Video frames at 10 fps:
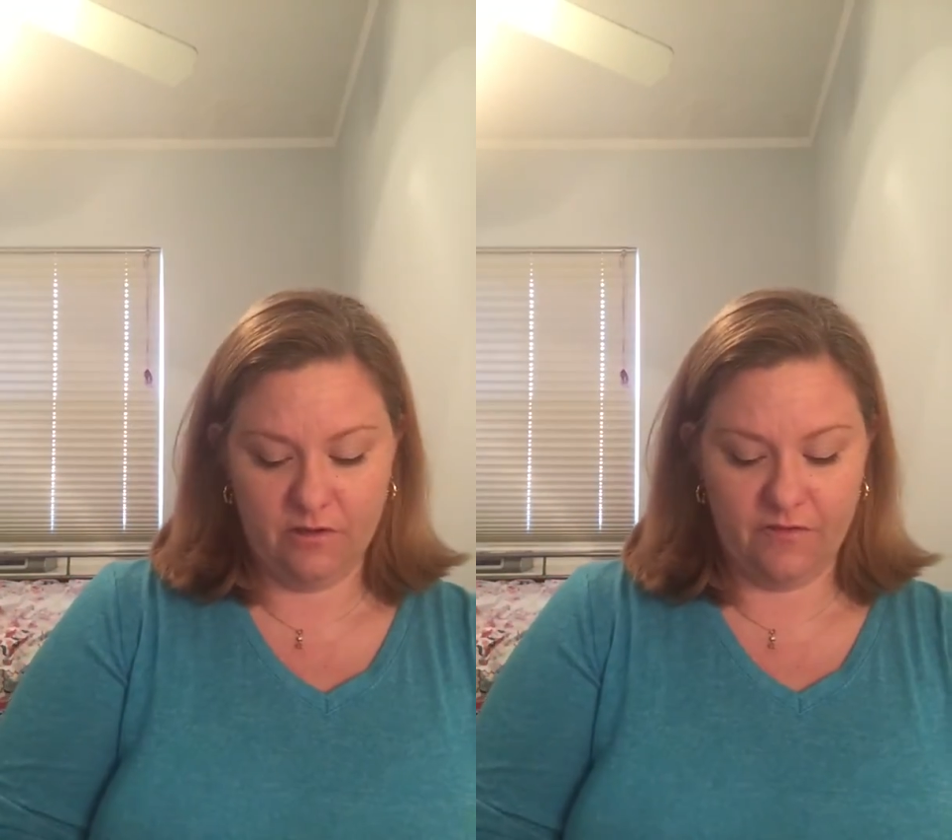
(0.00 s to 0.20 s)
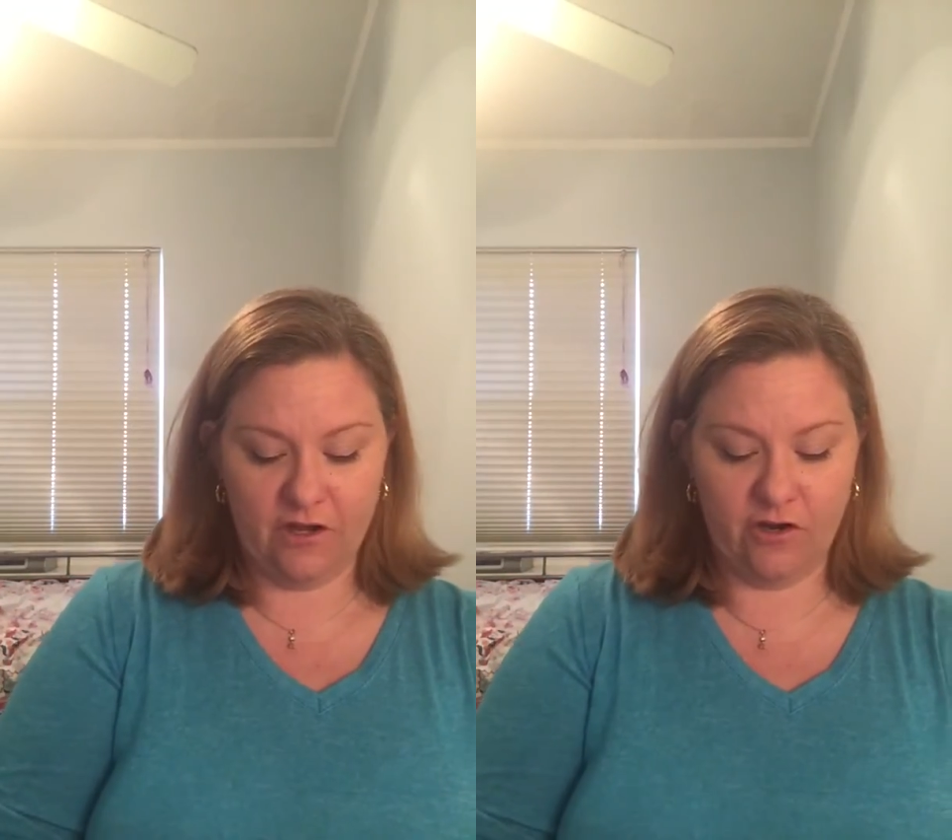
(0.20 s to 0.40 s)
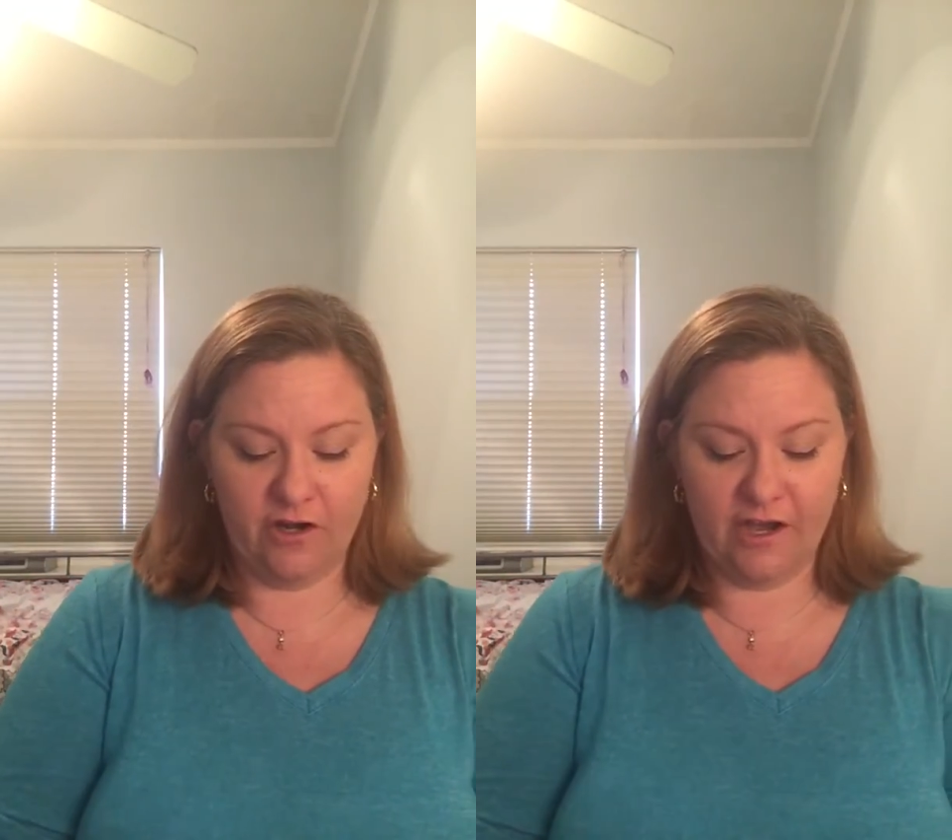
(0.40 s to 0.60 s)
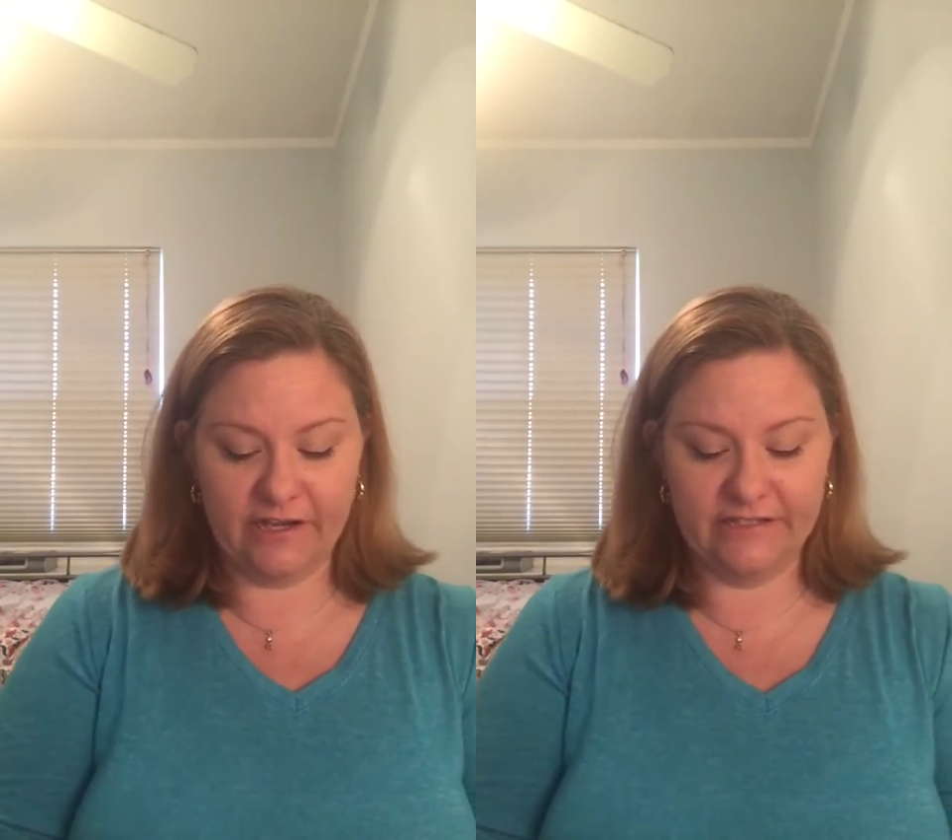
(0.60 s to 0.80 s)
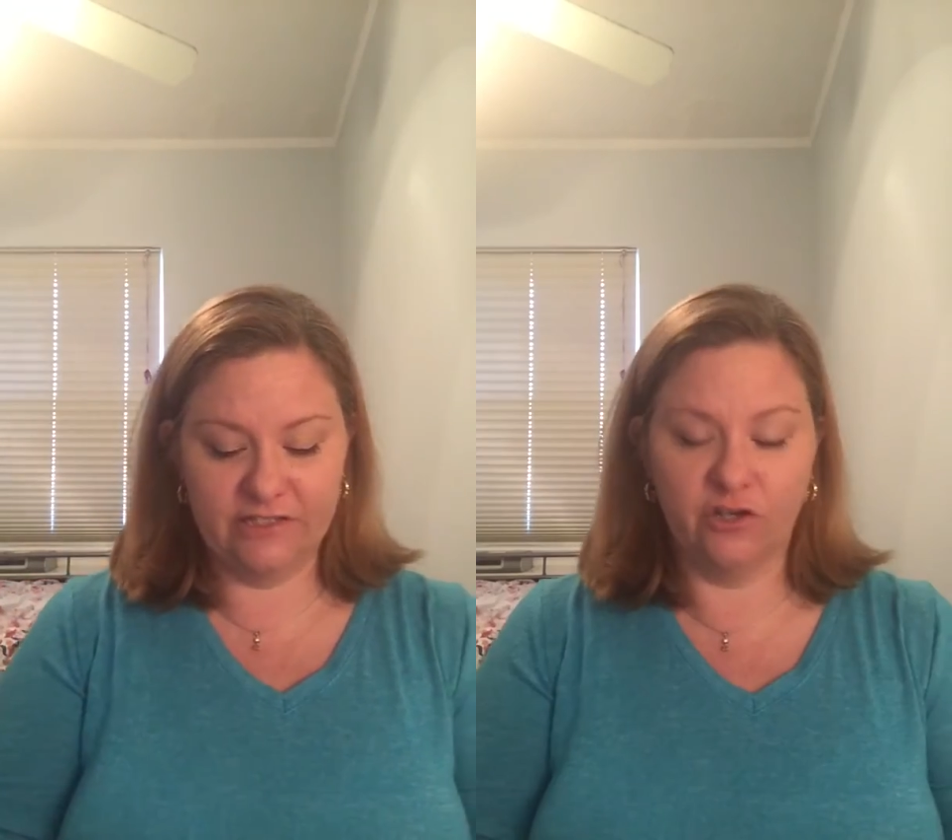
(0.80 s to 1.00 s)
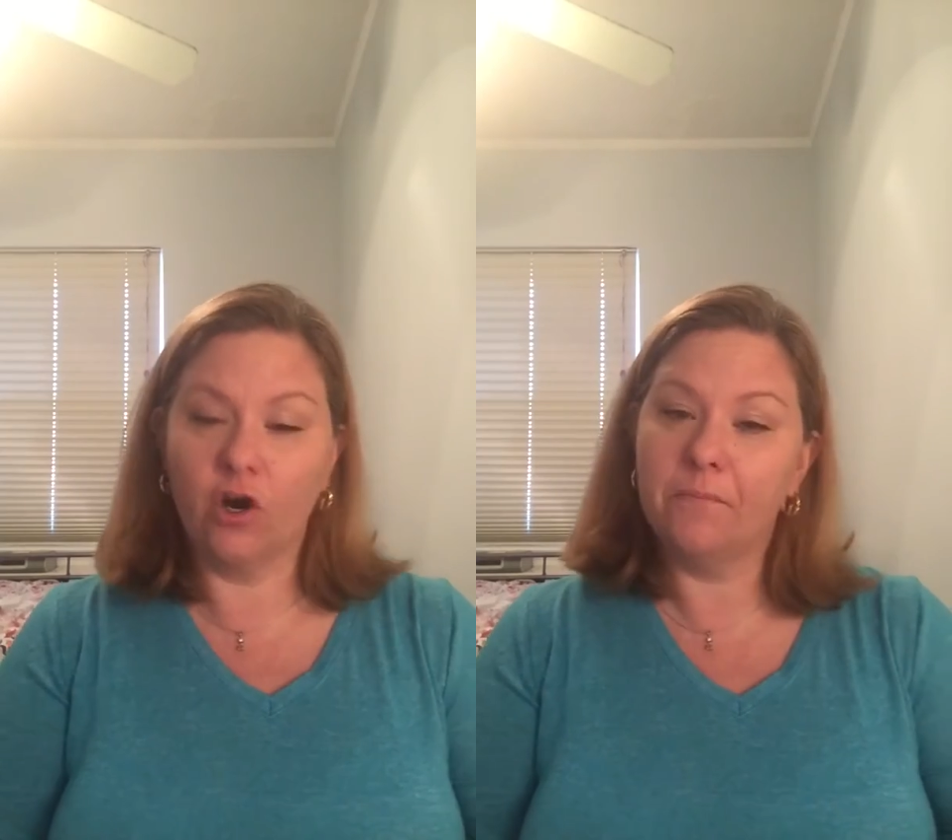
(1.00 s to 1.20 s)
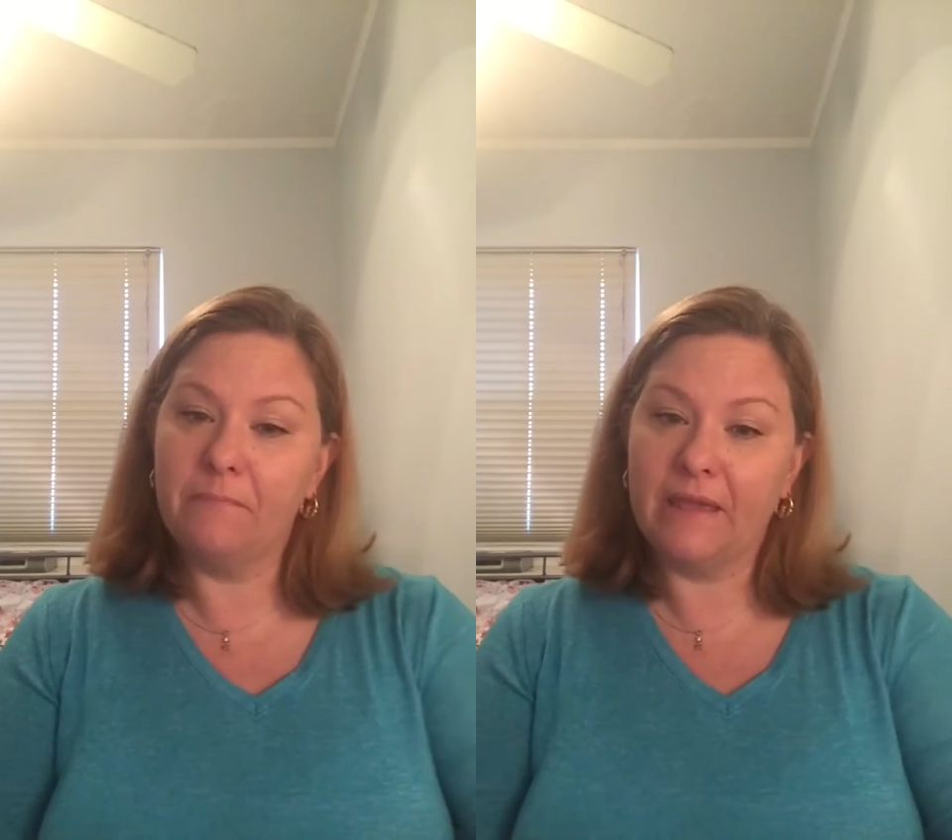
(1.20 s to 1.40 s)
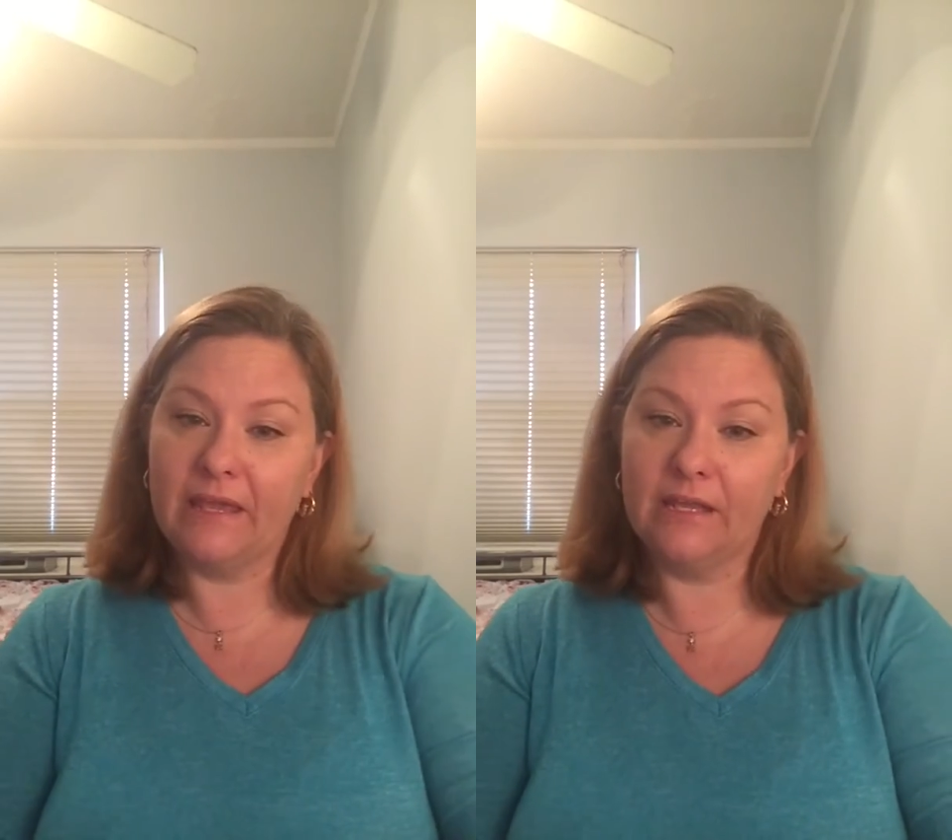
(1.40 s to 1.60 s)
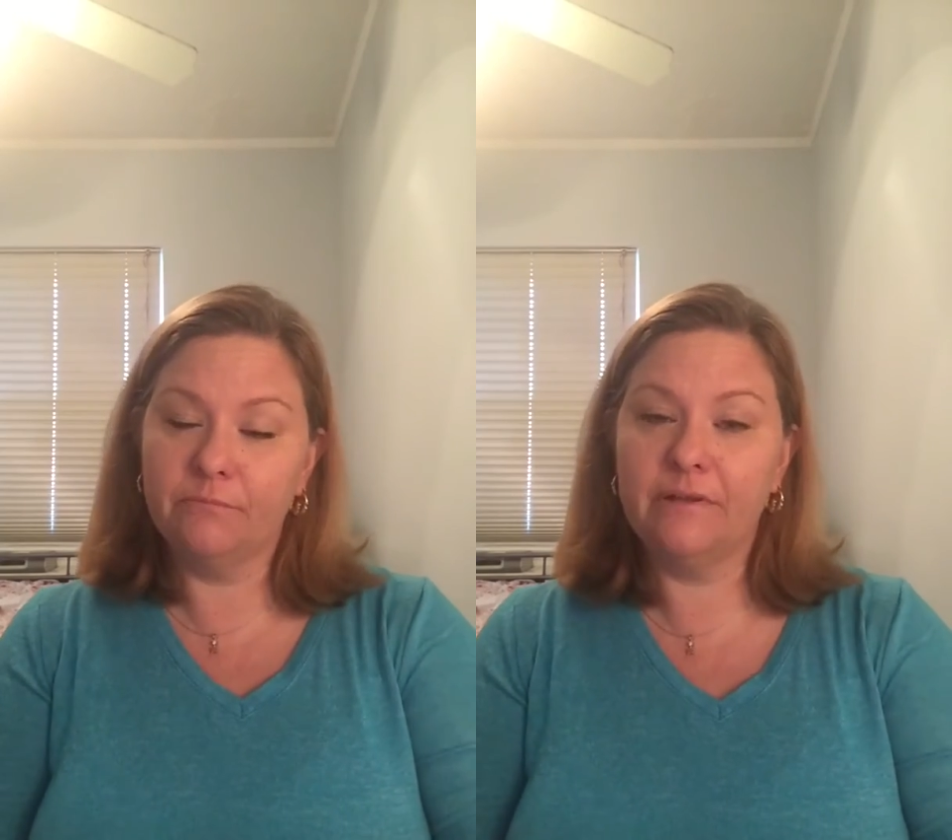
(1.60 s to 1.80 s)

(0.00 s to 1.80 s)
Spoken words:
that are not considered our main